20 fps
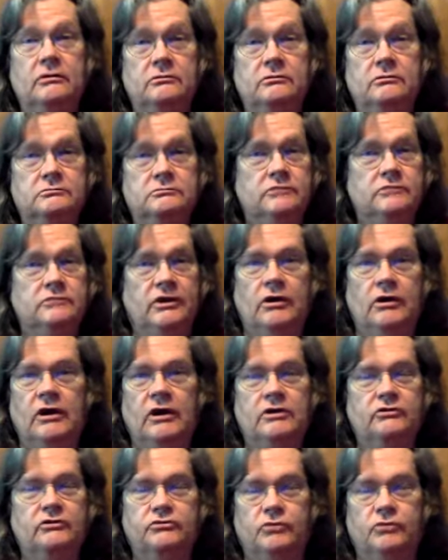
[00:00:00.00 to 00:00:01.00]
You know, I
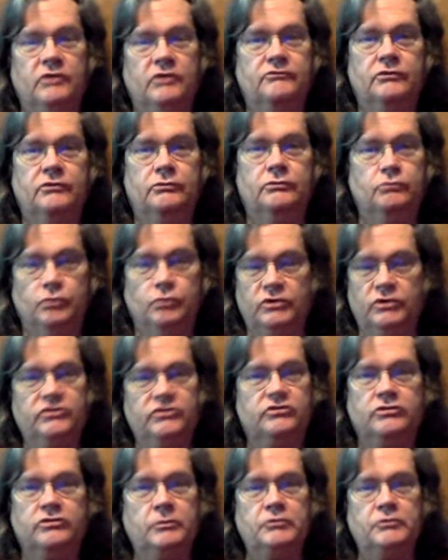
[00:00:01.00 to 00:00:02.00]
use one for which
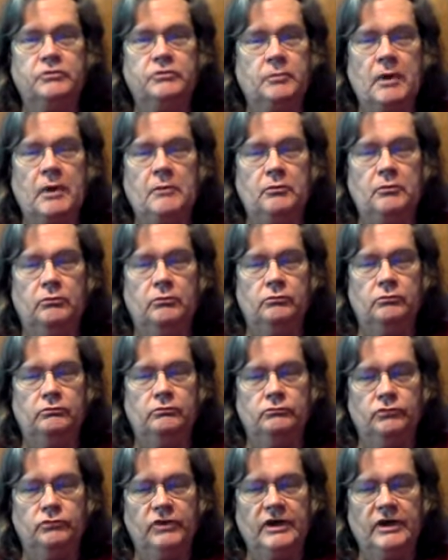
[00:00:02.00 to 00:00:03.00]
scripture am I
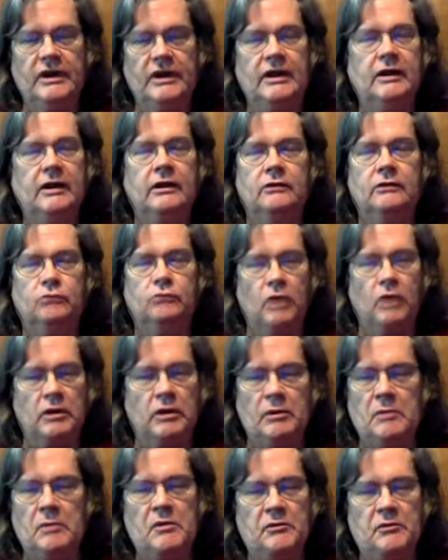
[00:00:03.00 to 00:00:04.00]
reading and what am I
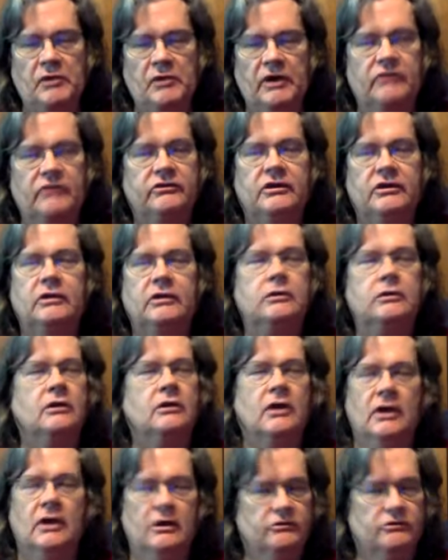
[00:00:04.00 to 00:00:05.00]
memorizing.
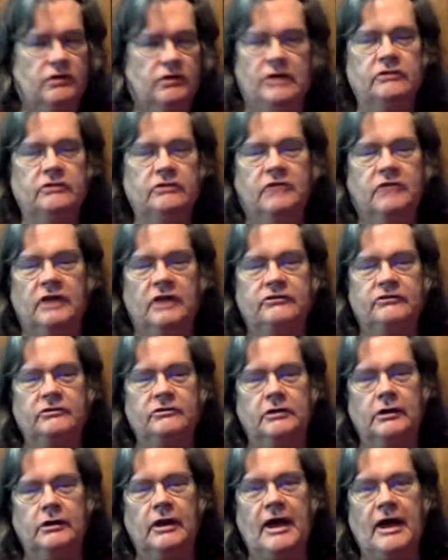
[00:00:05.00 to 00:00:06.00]
so I use lots of
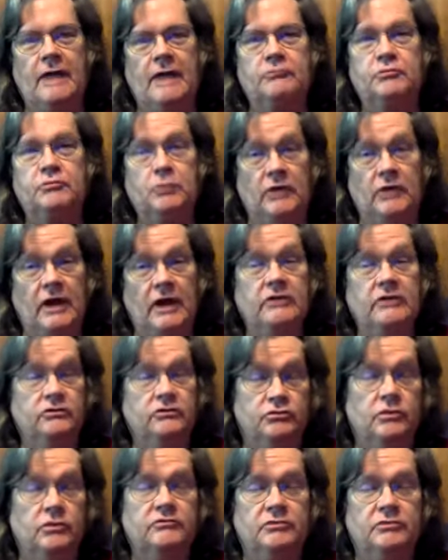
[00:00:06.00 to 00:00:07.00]
little apps, but I use
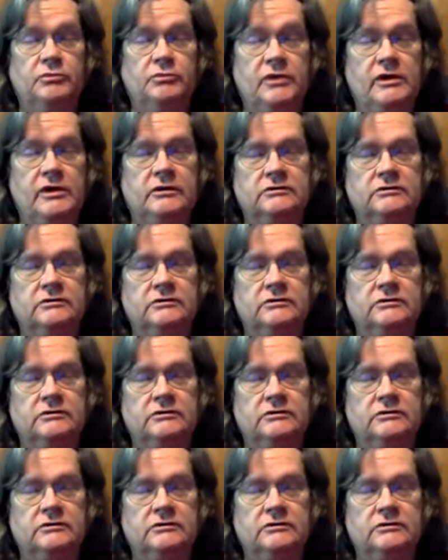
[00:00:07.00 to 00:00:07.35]
one for prayer.